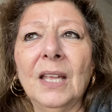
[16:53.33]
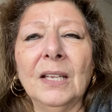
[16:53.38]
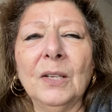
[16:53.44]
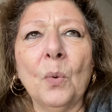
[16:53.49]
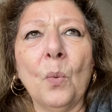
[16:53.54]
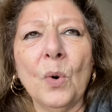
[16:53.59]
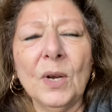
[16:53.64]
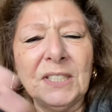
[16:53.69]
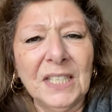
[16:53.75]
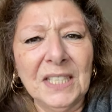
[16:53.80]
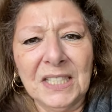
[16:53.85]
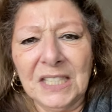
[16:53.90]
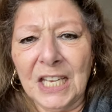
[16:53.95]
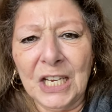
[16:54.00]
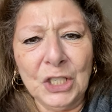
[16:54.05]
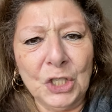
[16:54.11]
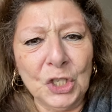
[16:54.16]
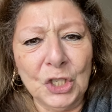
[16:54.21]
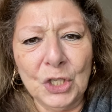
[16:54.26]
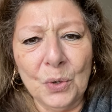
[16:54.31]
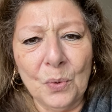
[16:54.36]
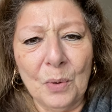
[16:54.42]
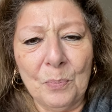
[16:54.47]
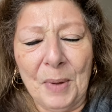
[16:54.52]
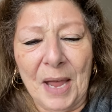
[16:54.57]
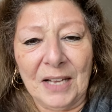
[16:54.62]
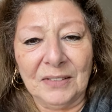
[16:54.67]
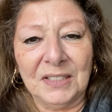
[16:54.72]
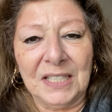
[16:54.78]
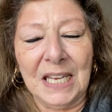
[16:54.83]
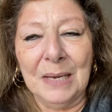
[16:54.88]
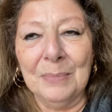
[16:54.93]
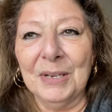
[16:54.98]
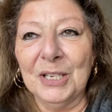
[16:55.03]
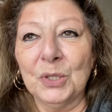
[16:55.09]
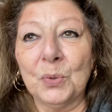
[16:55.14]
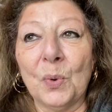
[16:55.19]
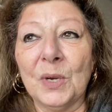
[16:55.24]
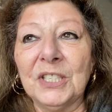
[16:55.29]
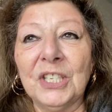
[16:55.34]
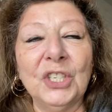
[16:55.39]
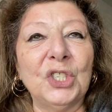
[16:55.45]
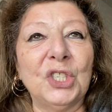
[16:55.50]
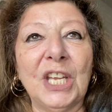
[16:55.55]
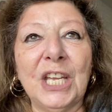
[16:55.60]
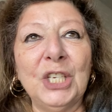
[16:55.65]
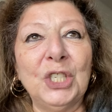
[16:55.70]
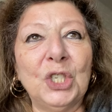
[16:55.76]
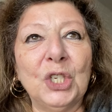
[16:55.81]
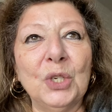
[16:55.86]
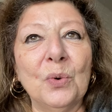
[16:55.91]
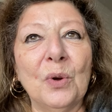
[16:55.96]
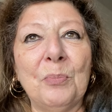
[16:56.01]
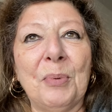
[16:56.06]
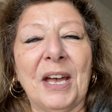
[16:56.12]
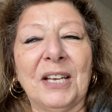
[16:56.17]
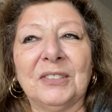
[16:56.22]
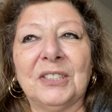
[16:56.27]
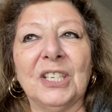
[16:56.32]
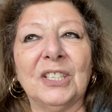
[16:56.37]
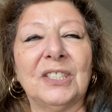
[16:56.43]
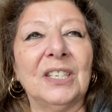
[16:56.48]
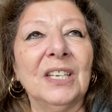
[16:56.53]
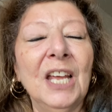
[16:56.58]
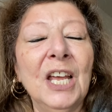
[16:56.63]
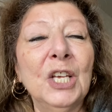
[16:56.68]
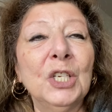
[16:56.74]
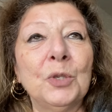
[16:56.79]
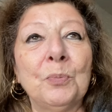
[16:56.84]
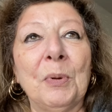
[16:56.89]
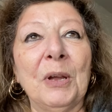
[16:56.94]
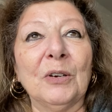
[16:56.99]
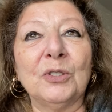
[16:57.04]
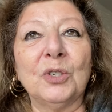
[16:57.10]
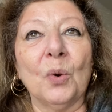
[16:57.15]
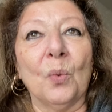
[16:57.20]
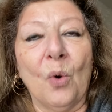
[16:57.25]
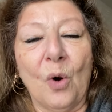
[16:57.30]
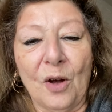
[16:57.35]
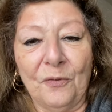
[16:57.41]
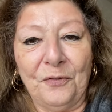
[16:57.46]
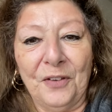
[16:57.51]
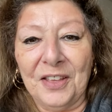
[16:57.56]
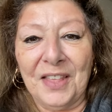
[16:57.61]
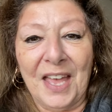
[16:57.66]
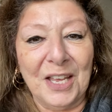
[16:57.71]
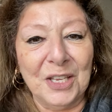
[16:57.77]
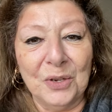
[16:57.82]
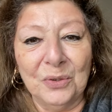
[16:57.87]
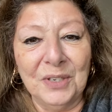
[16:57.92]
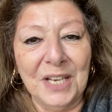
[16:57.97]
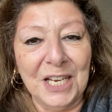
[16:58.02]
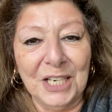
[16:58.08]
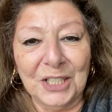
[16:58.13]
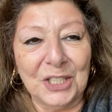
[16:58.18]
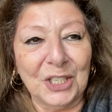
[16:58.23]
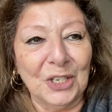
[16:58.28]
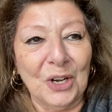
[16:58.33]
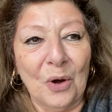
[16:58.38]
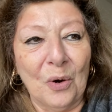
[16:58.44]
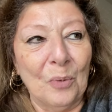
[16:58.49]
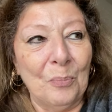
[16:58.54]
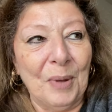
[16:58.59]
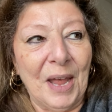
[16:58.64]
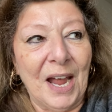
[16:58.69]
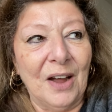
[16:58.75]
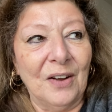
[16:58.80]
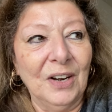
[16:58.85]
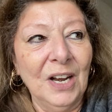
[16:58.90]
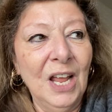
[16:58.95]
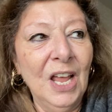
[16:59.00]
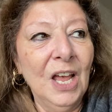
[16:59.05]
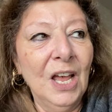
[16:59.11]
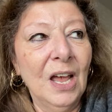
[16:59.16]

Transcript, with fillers: wasn't teaching you about demons, wasn't teaching you about this spiritual warfare that you needed to know about?